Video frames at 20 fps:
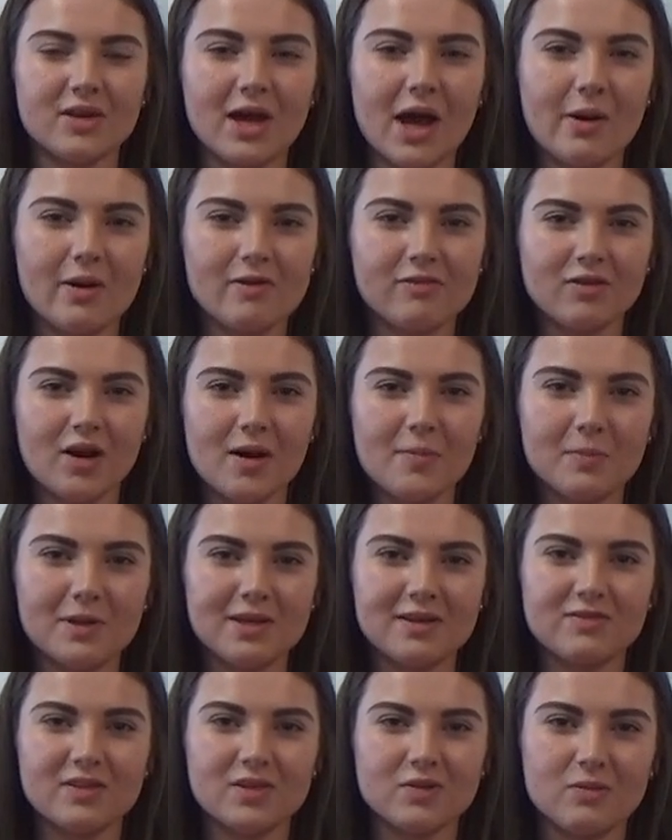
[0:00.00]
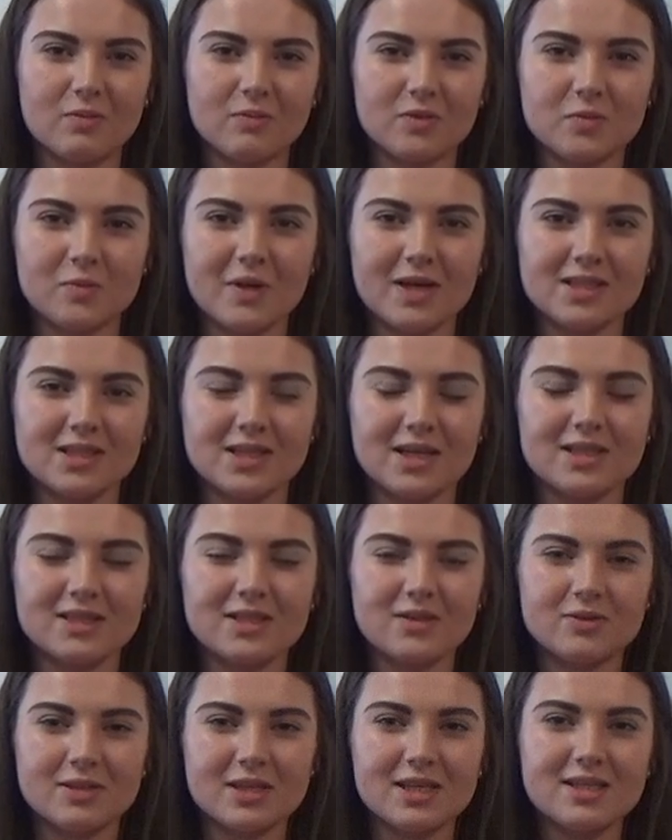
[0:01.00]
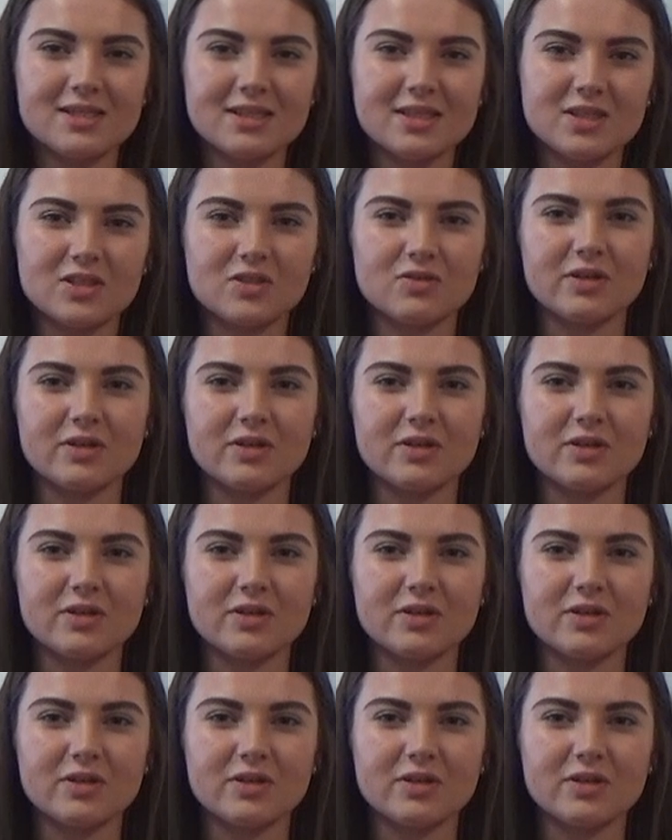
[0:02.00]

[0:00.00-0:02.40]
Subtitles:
however I believe this one was better, as it was easier to